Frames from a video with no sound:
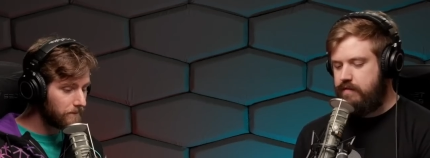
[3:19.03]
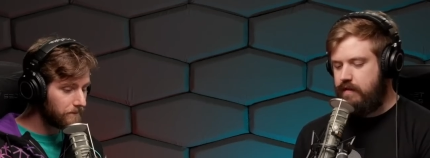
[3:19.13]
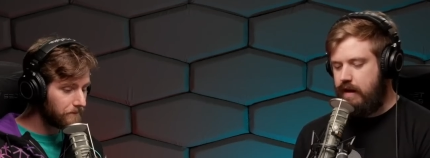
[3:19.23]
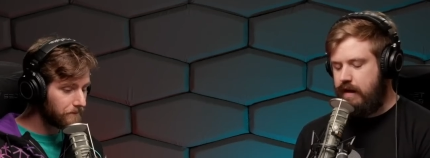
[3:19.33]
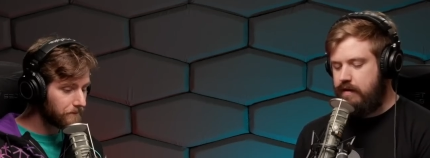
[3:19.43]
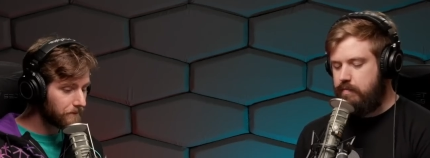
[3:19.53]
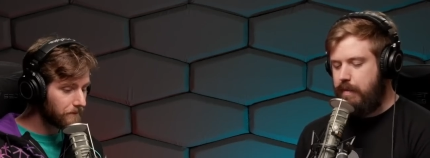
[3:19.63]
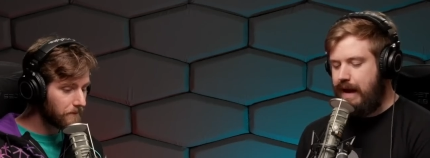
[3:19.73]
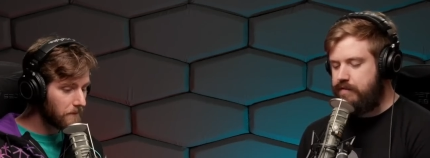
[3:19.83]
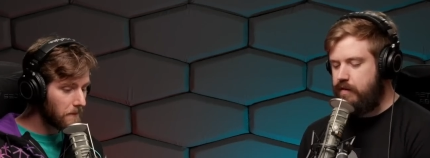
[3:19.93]
Speaker 1: uh, its
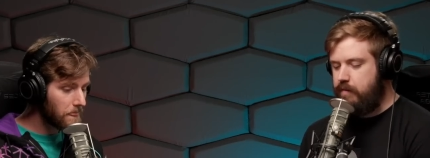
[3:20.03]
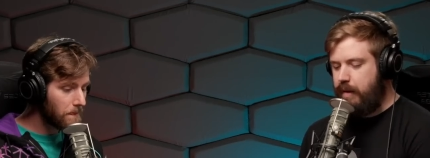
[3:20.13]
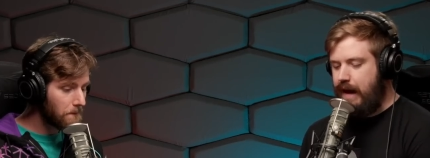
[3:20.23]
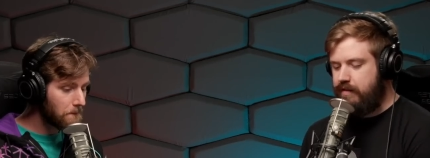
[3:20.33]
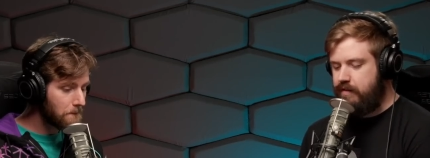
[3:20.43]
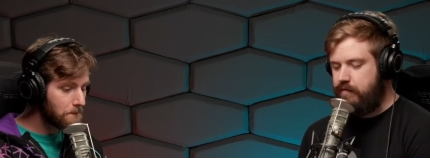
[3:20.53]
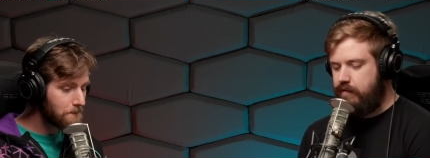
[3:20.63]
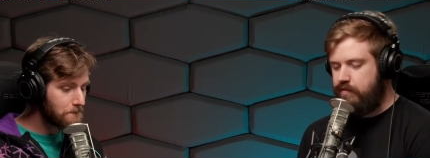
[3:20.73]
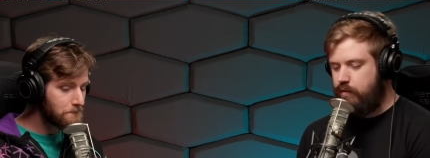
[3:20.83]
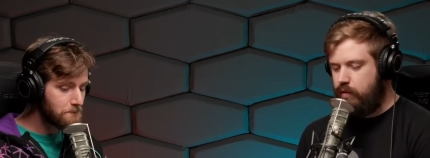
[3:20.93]
max on passive is
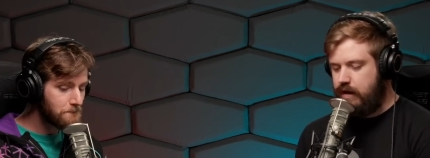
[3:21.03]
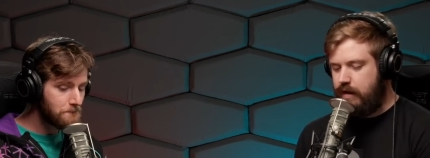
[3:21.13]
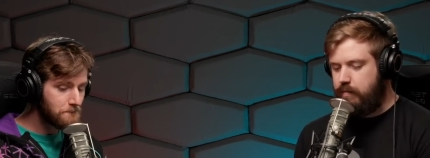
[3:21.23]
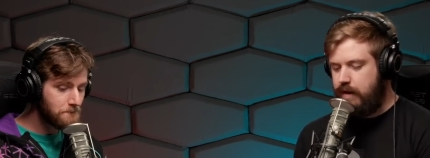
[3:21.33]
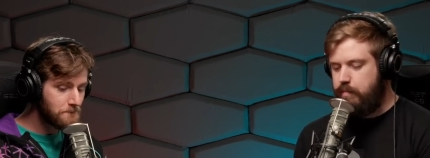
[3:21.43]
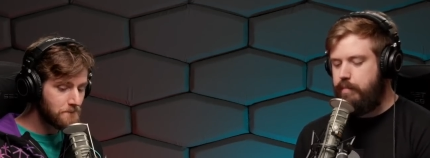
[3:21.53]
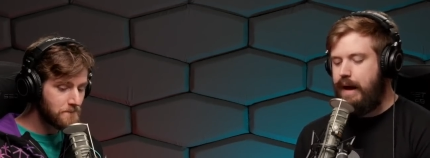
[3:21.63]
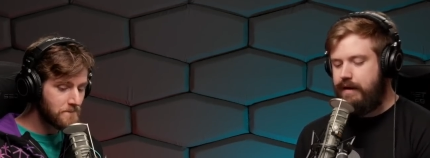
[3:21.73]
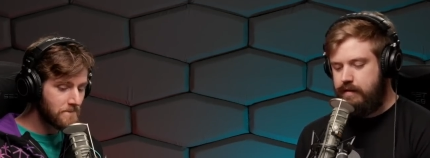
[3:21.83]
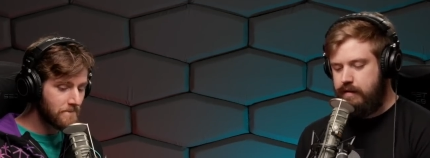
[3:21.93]
40 gigabit,
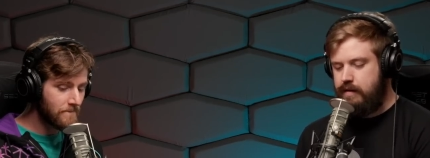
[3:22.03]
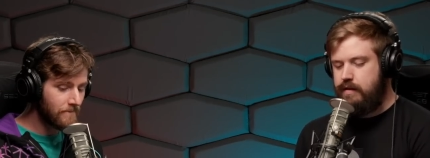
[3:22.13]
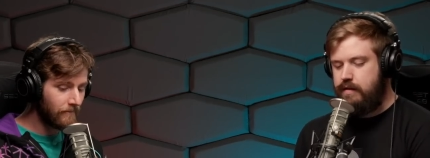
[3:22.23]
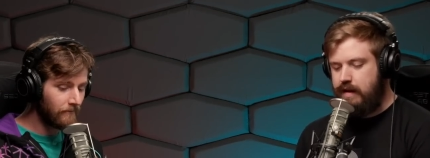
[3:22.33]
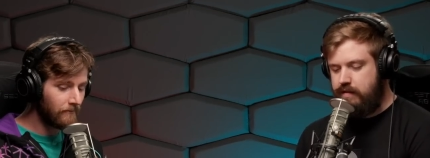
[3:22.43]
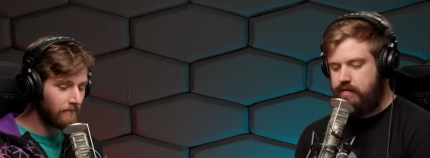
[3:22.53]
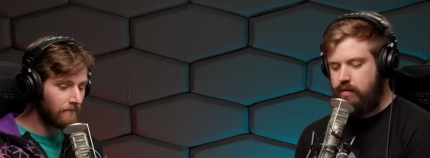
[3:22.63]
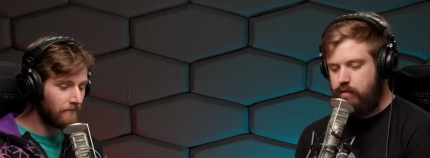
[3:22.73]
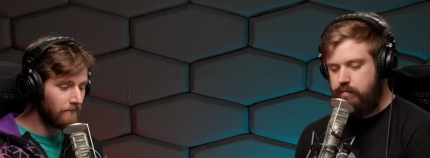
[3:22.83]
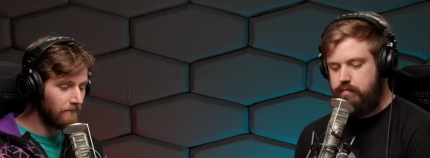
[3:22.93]
but that's
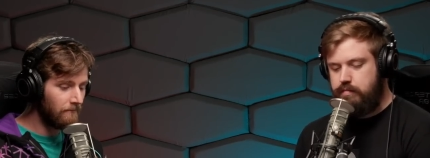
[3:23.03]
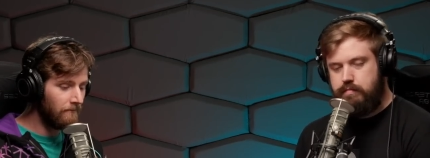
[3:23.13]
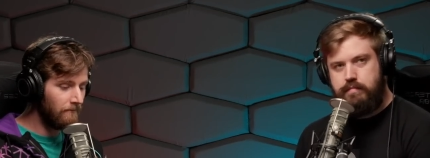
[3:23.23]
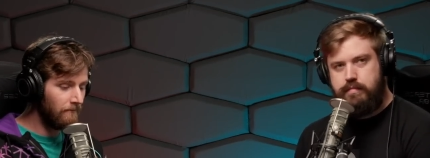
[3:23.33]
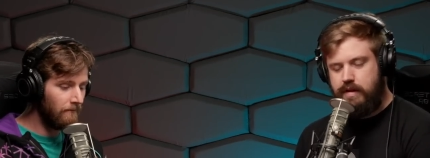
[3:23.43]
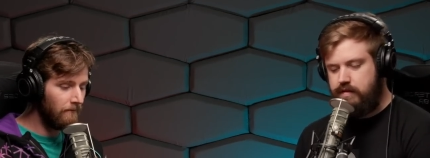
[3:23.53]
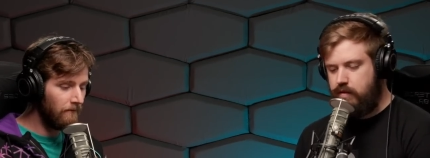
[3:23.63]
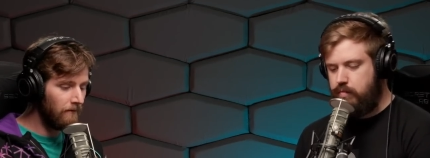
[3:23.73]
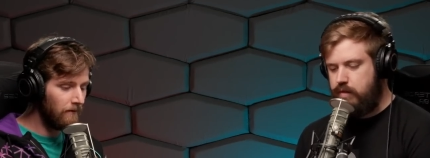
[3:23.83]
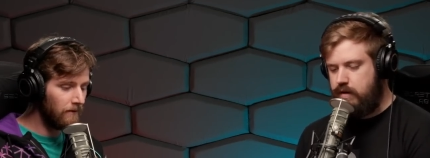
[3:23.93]
still still
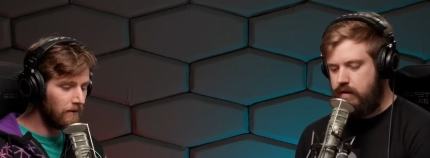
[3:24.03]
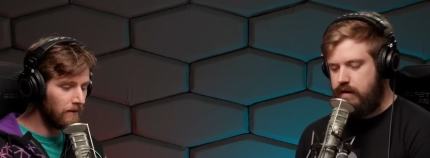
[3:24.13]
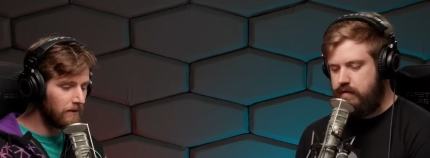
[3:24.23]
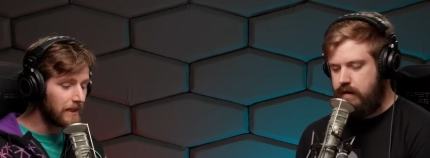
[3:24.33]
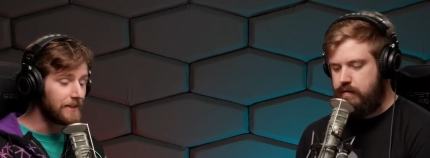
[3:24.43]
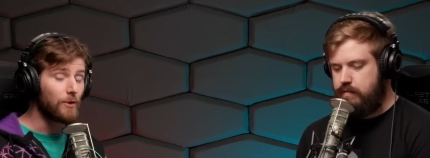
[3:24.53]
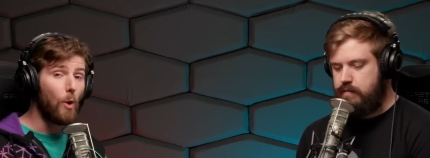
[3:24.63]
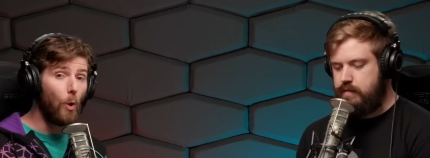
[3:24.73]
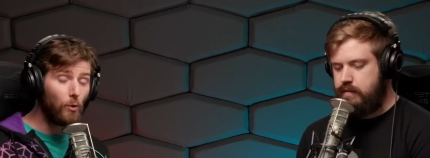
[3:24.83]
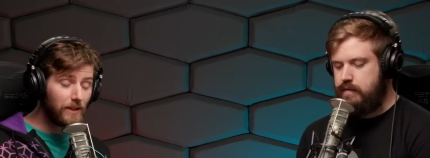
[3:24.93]
pretty crazy. It's
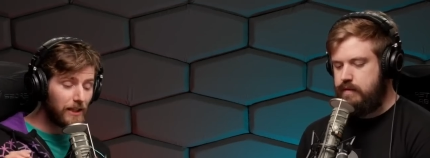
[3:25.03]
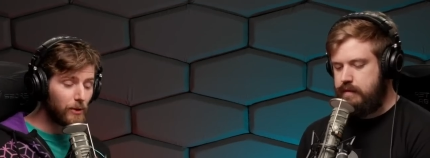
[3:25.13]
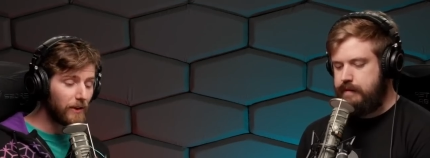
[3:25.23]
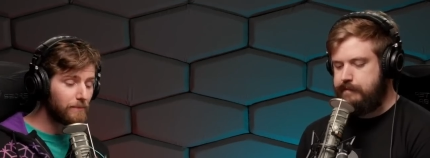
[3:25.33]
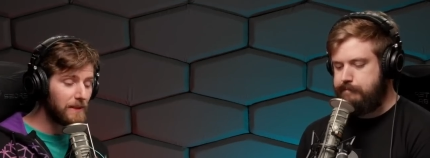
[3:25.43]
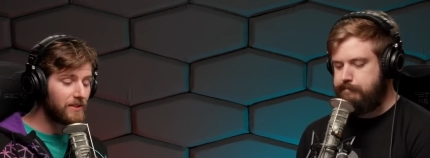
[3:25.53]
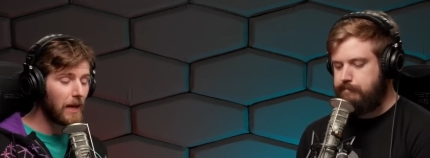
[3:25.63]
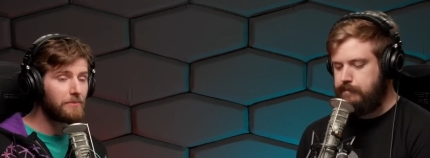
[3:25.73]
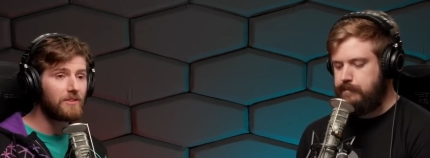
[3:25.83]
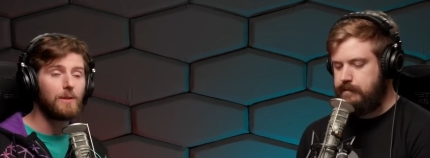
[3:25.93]
only
Speaker 2: USB Type
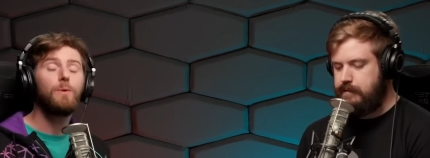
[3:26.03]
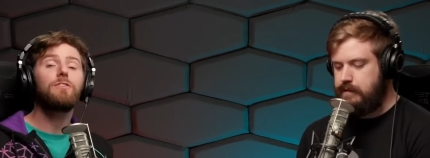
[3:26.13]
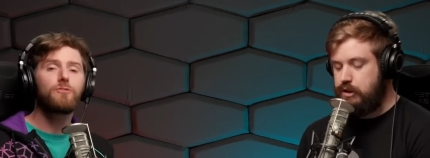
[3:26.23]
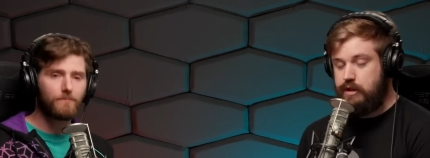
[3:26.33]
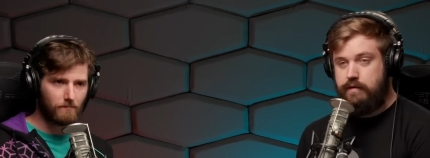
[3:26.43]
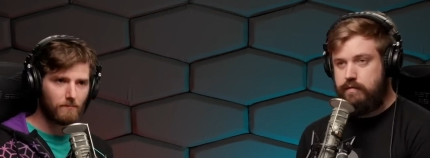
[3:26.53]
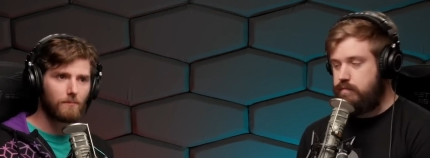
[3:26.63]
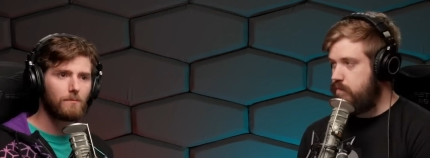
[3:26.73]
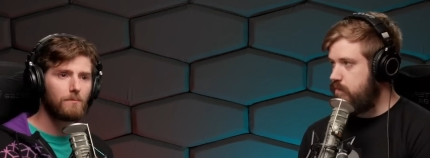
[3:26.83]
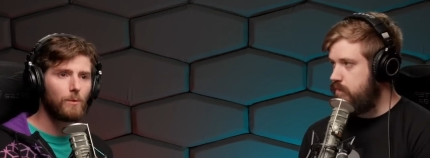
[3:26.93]
C, which, which is
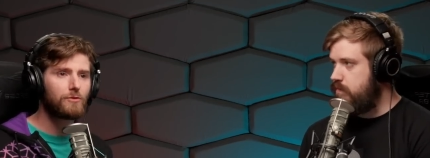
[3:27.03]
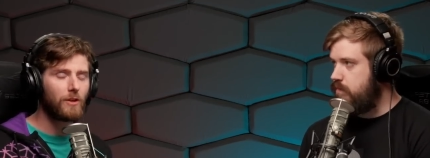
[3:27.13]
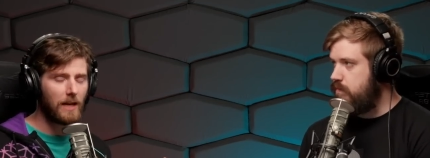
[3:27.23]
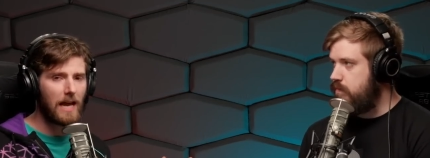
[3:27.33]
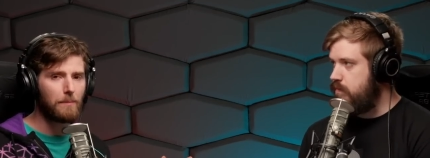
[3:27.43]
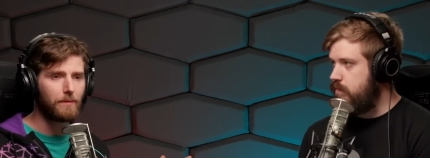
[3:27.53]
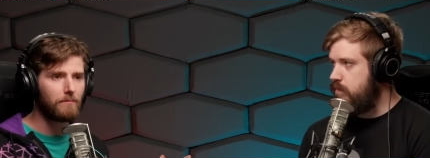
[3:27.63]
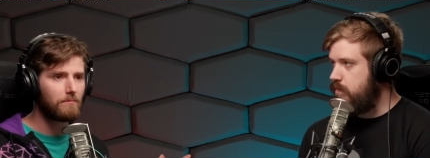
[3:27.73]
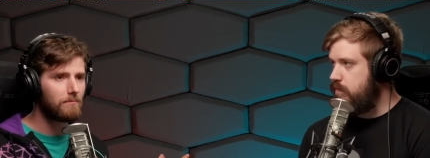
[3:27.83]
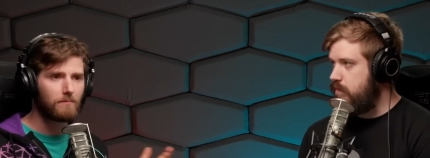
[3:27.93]
what's going to happen.
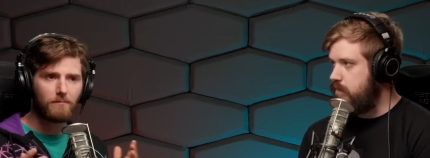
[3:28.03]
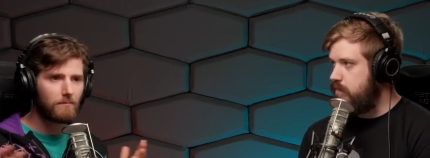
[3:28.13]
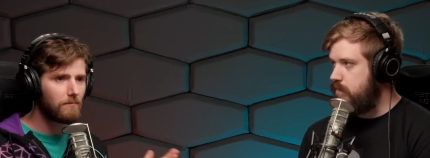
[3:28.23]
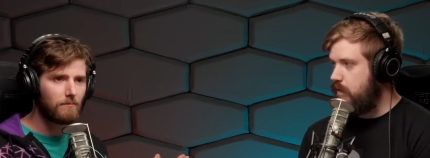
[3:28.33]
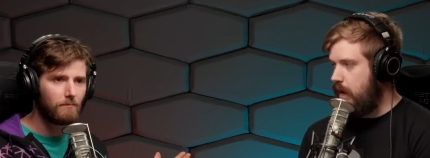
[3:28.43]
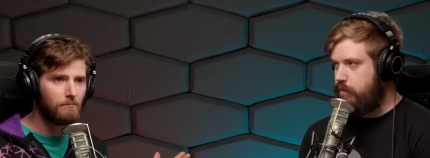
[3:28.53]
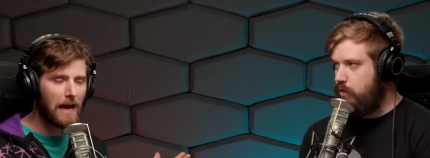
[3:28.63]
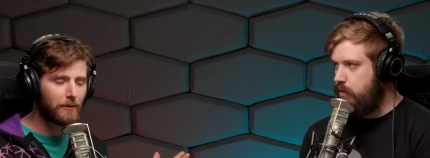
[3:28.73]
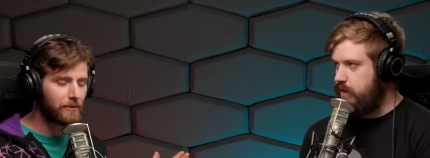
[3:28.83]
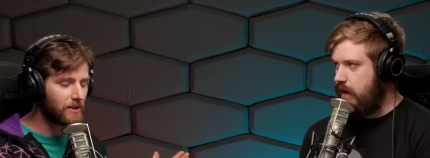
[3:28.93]
Speaker 1: I'm
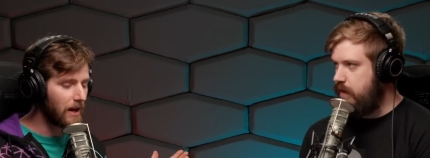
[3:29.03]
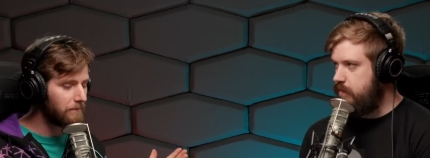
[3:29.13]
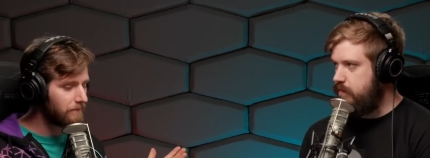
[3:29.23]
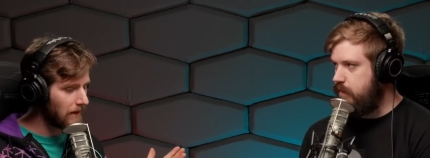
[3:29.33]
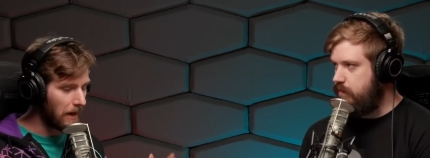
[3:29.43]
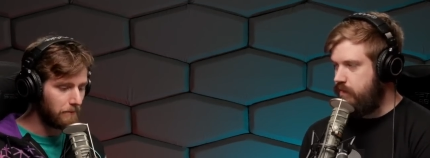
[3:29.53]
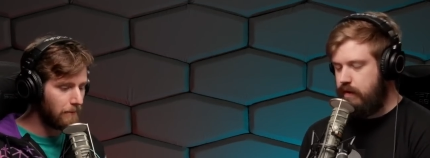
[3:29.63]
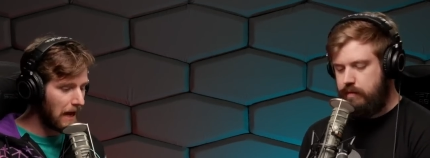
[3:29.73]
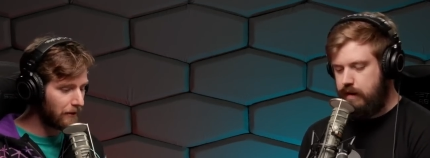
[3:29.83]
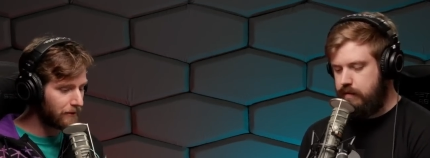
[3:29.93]
matter of time. Yeah,
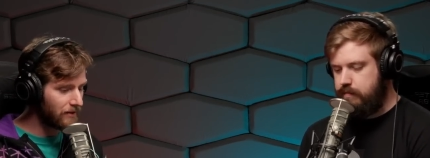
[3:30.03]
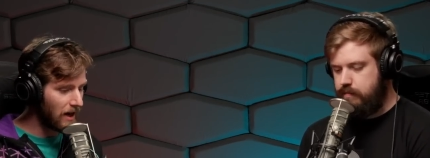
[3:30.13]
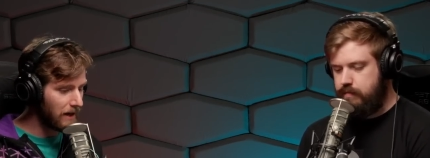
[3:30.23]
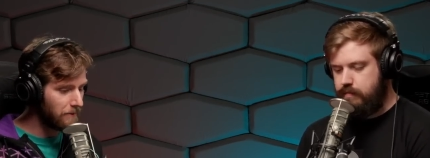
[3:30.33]
matter of
Speaker 2: time.